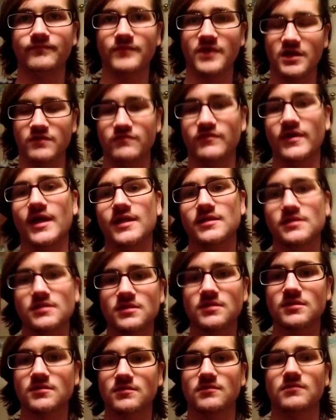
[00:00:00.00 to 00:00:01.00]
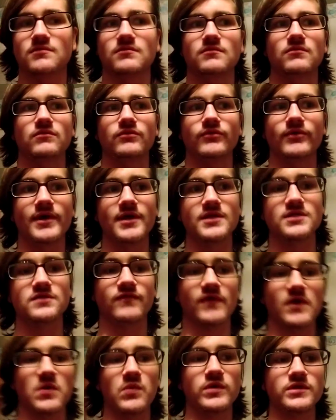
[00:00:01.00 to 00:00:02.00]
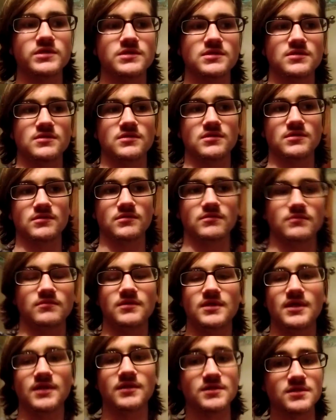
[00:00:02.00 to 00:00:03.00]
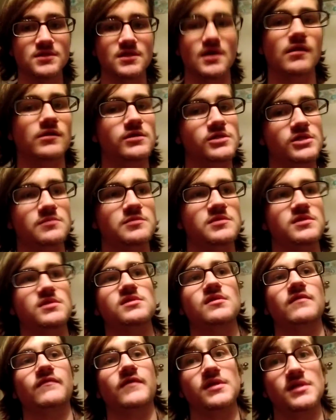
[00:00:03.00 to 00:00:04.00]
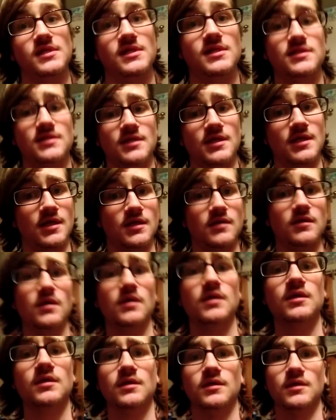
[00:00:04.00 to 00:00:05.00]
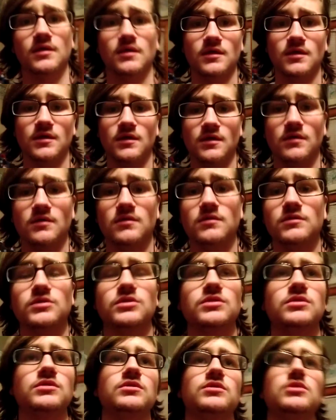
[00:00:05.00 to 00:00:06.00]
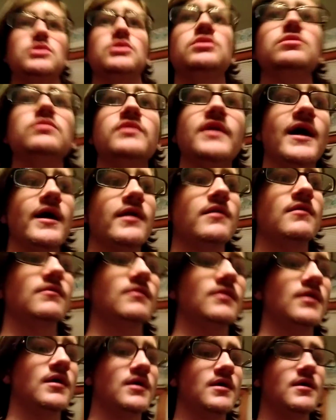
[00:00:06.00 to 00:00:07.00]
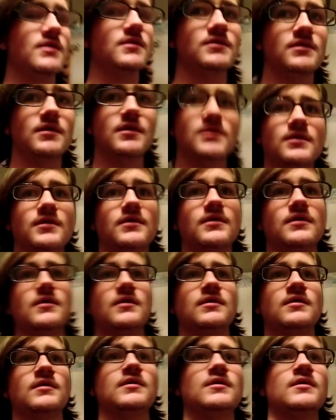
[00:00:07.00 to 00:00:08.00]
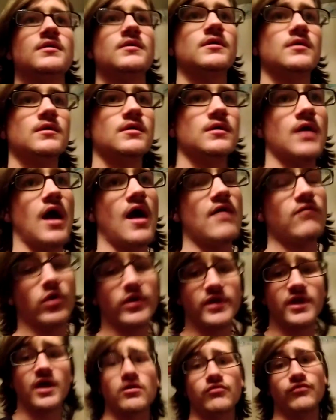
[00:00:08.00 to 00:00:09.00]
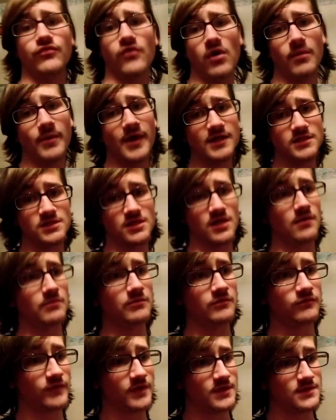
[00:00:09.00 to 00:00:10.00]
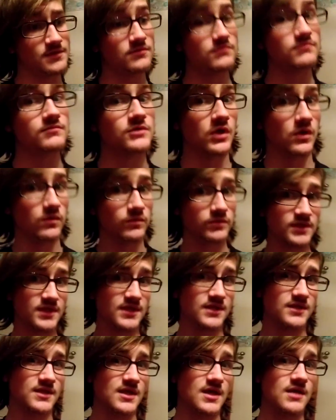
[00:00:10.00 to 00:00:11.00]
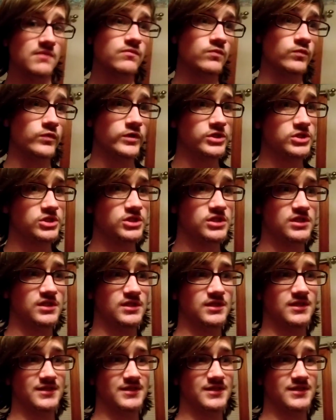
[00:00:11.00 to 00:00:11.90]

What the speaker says: advanced grades if I want to get the scholarships and stuff I need to get to do that, and I've already got a fallback job if I don't get that, which